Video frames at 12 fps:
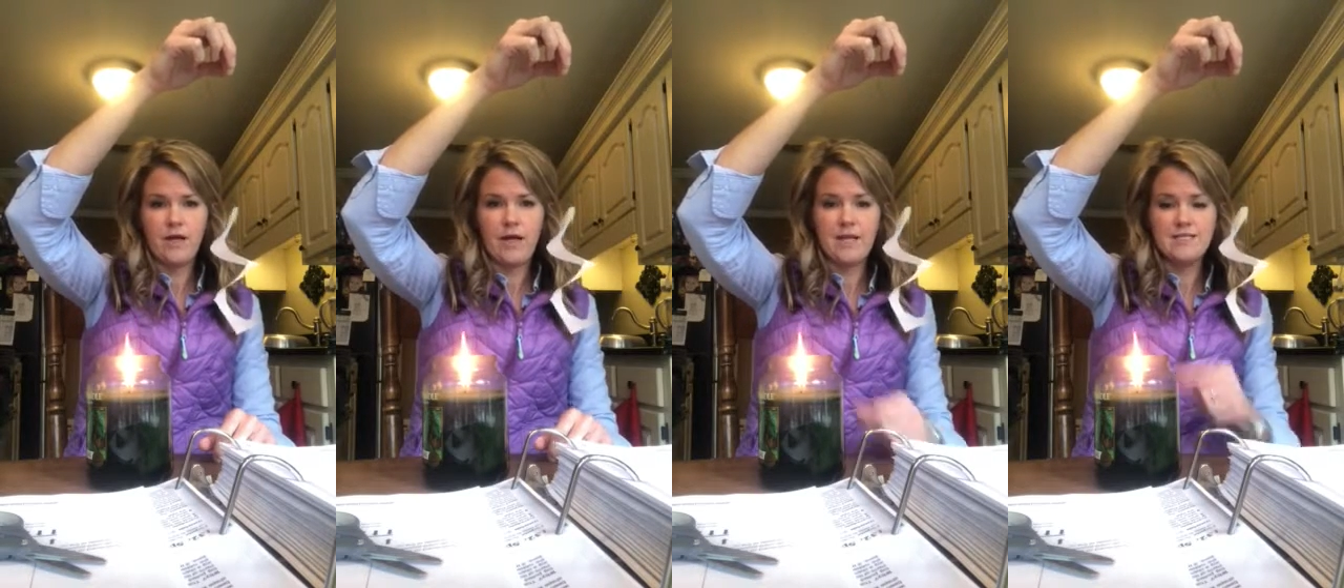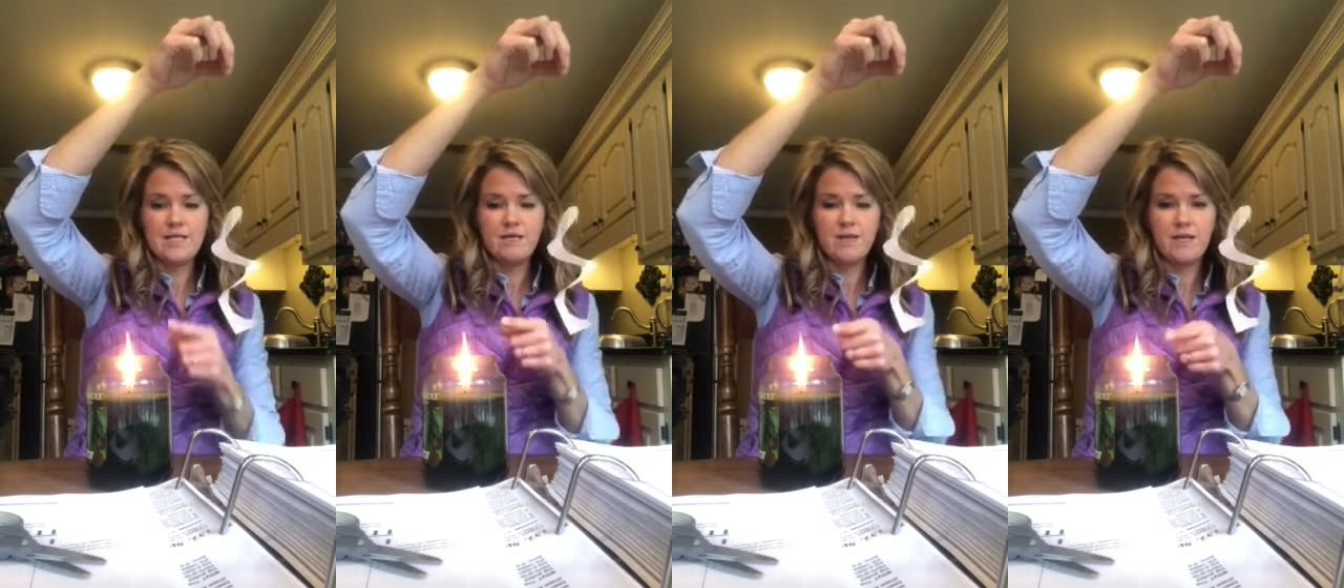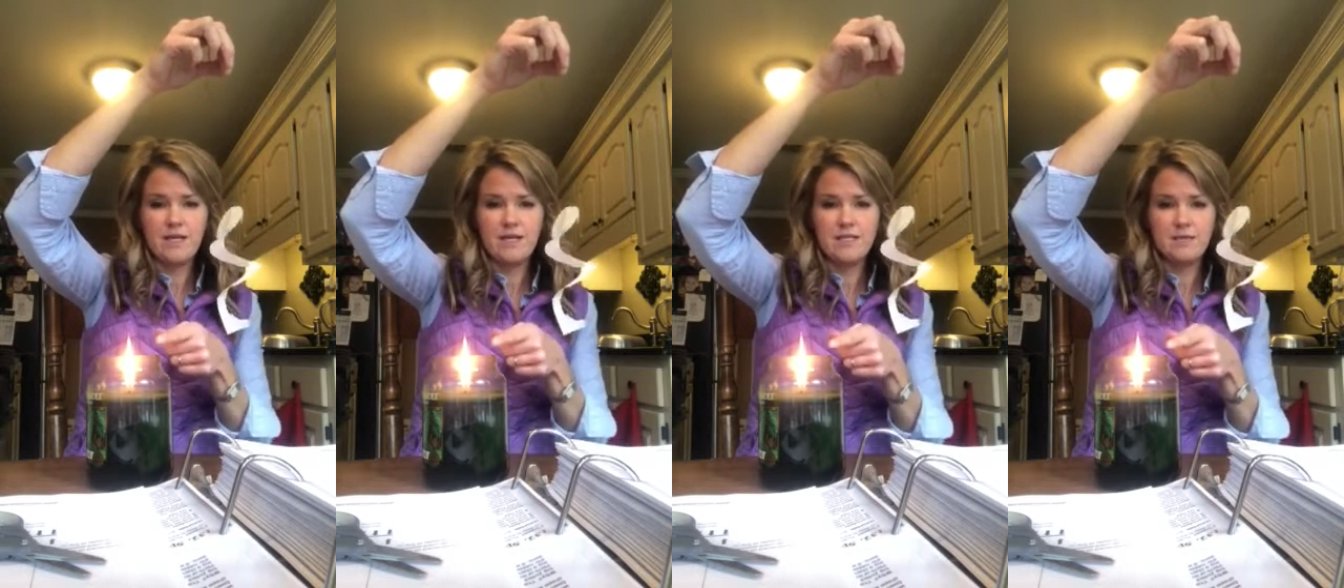And it's even
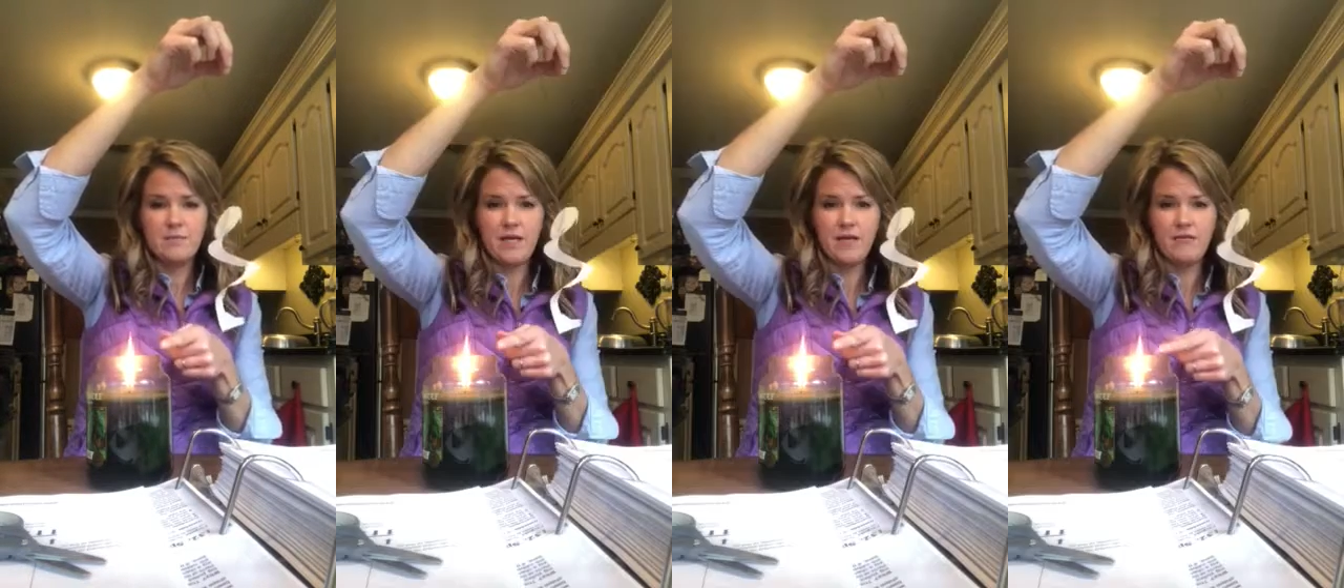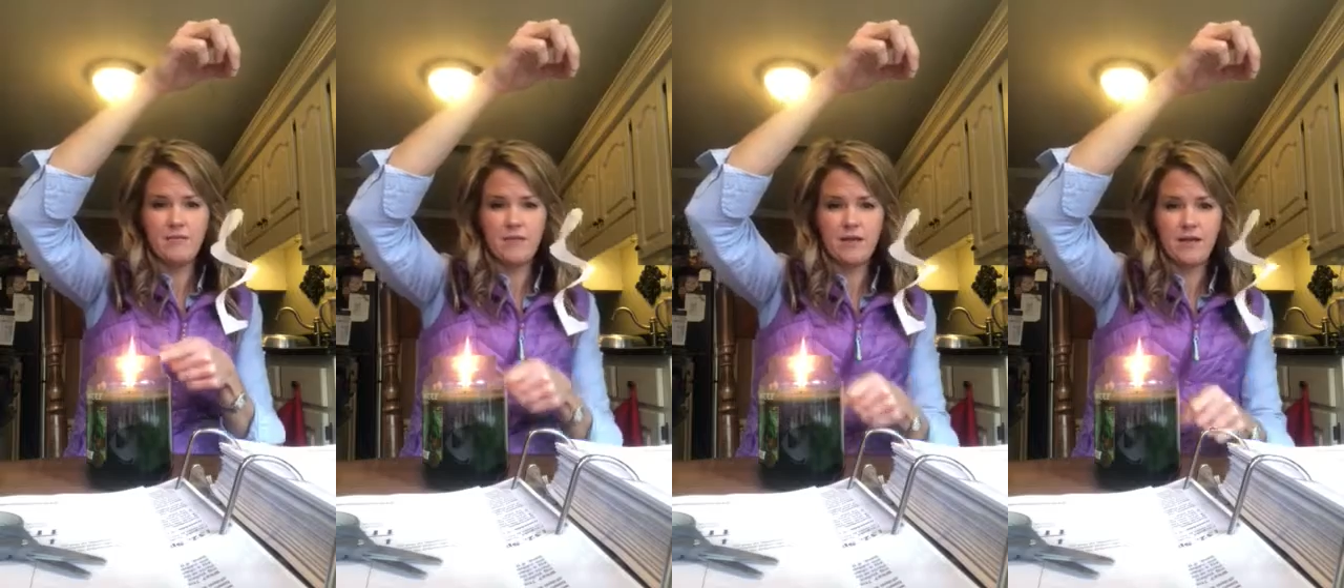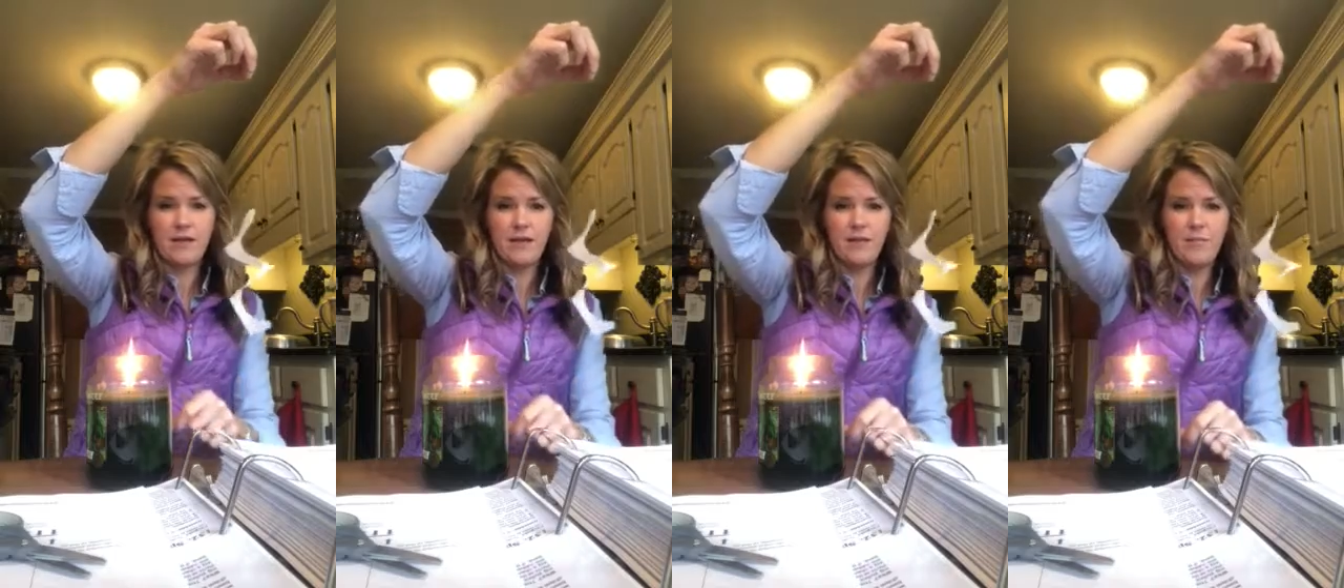getting some heat from the
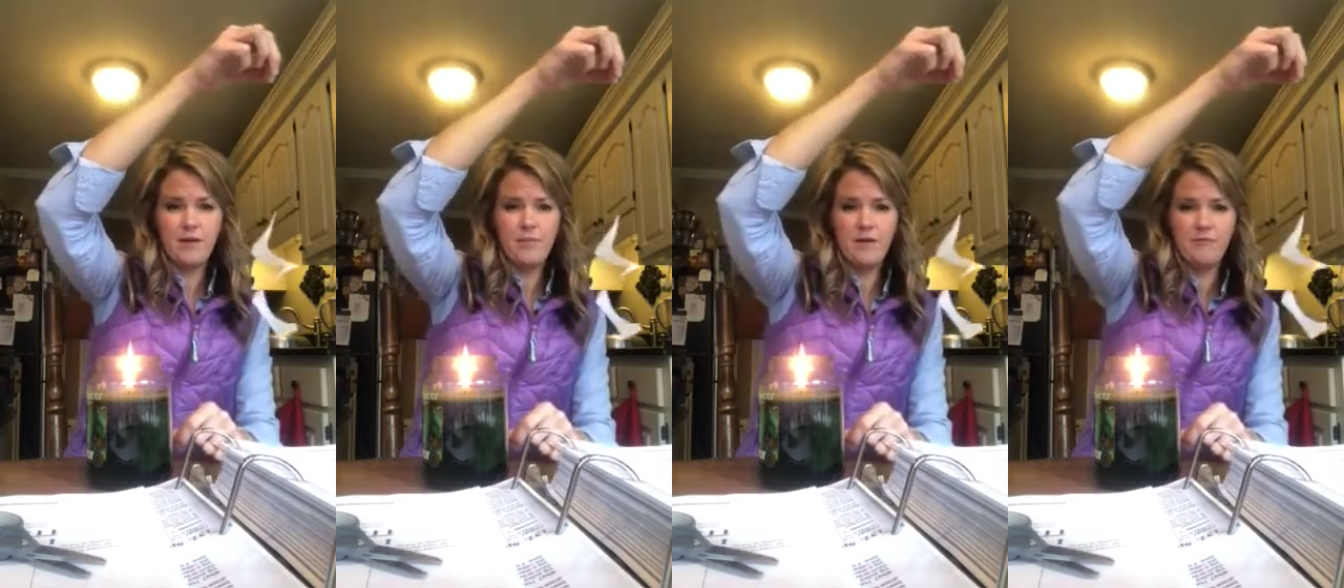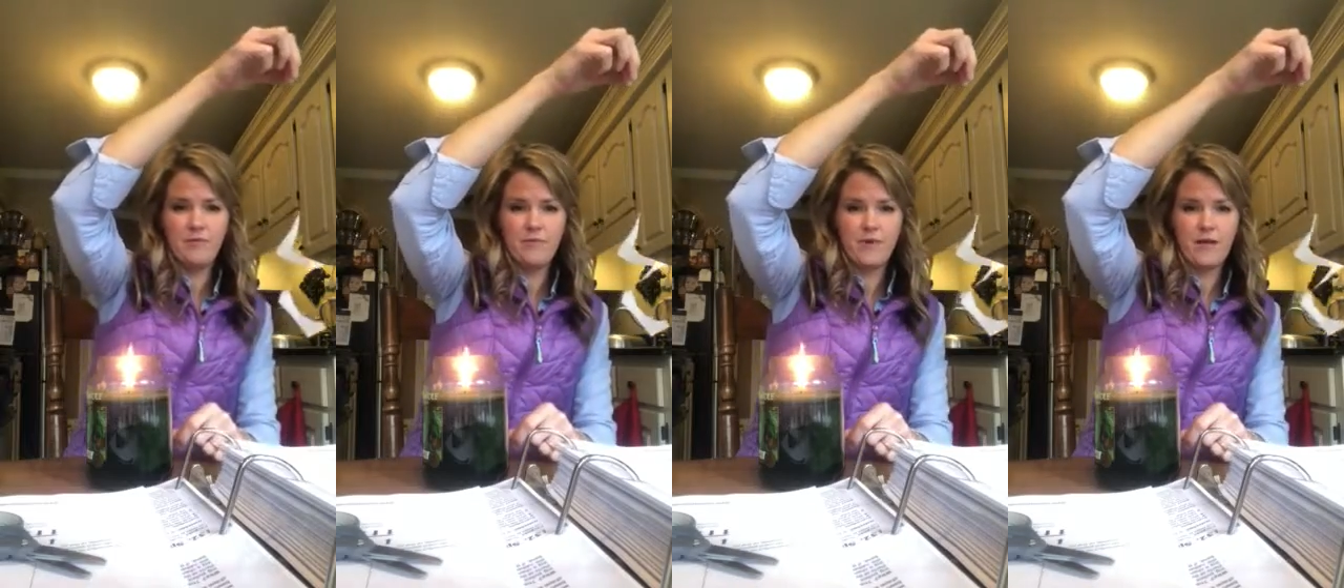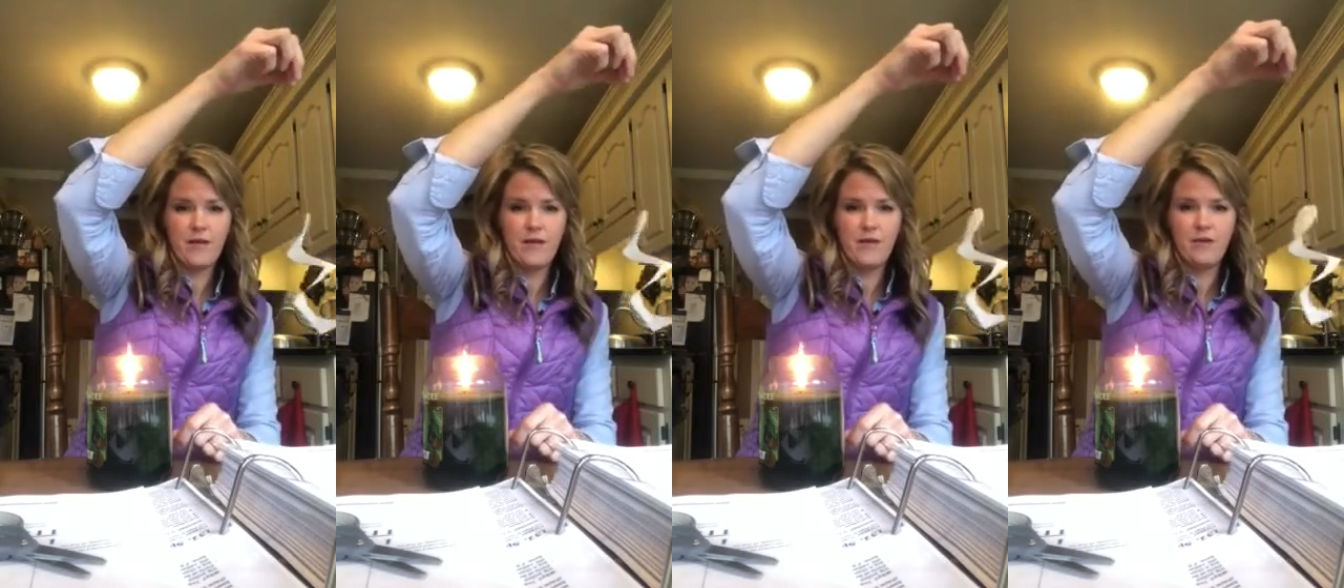lamp, from the
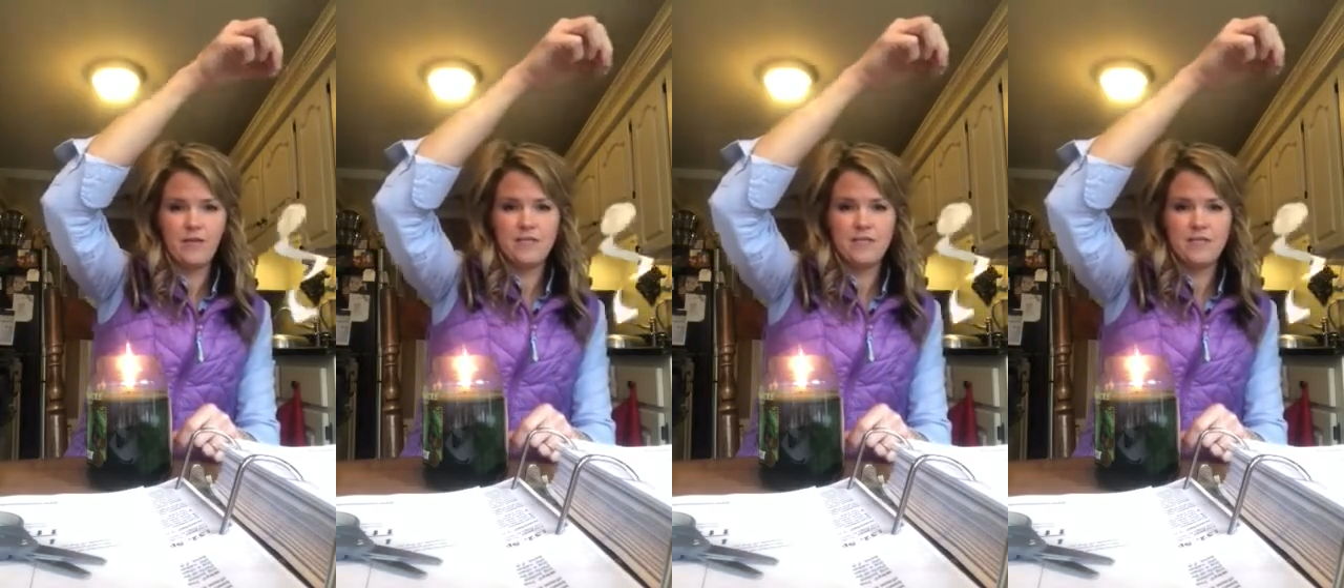candle.